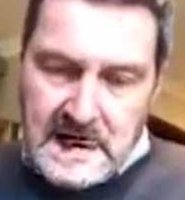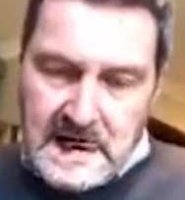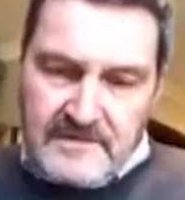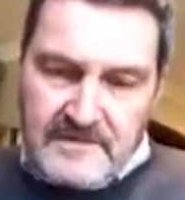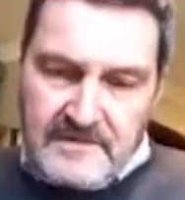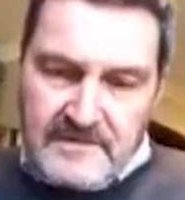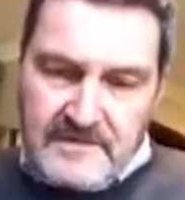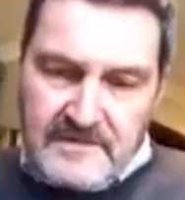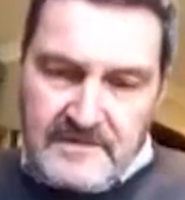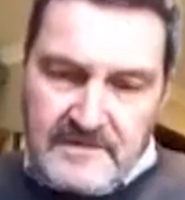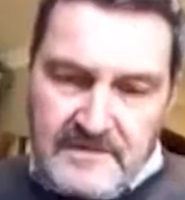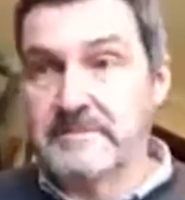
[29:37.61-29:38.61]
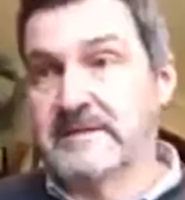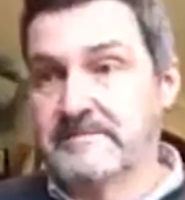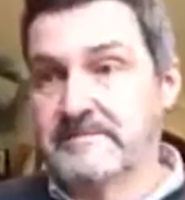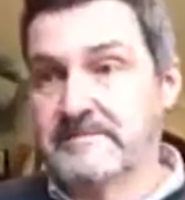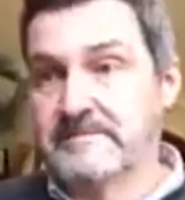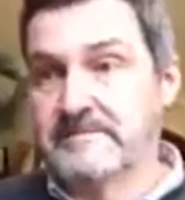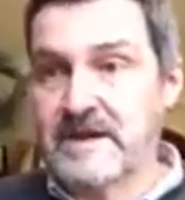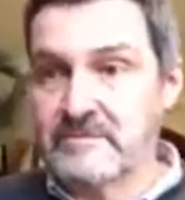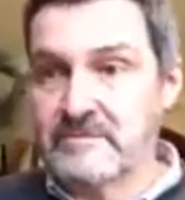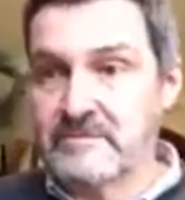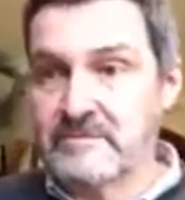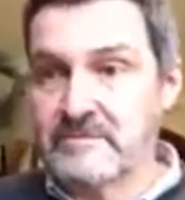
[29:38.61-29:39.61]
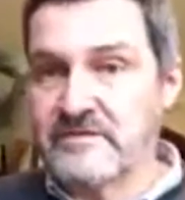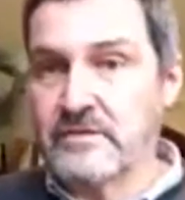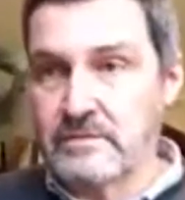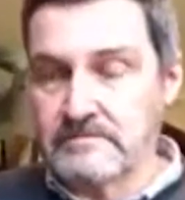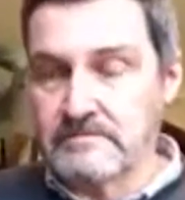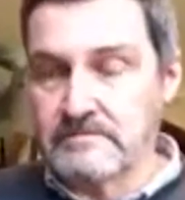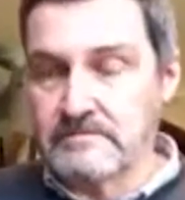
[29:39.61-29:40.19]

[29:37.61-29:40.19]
was a long way off accepting that reform.